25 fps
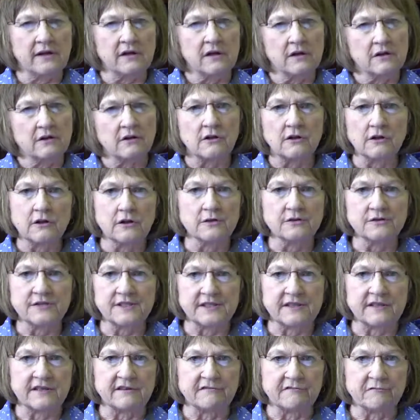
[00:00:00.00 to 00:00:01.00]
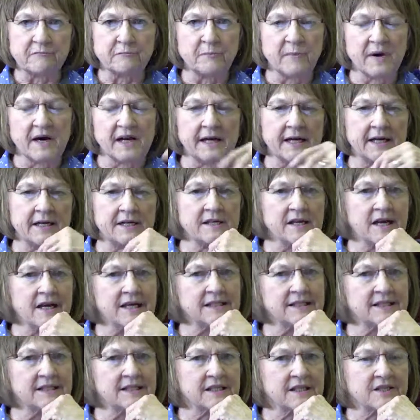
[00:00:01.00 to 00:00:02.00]
conclusive, but it
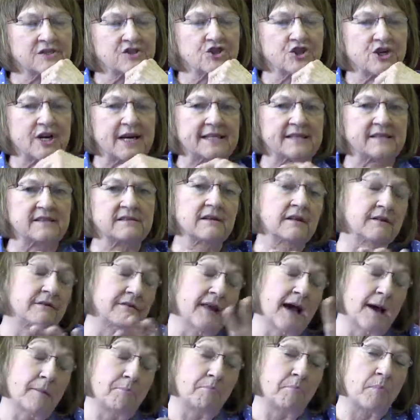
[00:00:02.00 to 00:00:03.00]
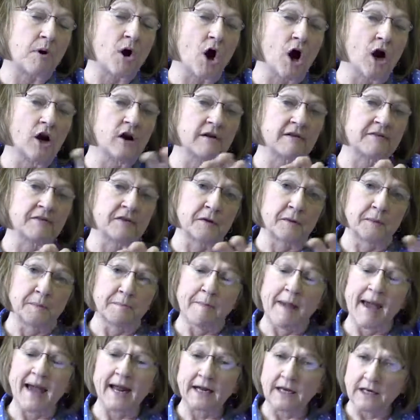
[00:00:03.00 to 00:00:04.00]
does suggest that that part of the
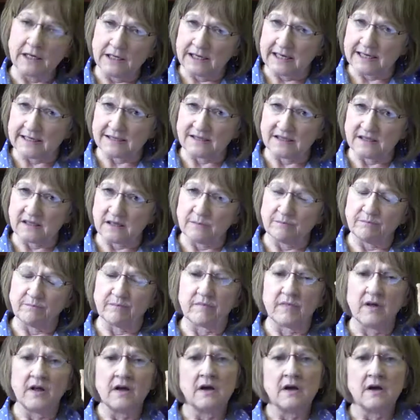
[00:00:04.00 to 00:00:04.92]
mechanism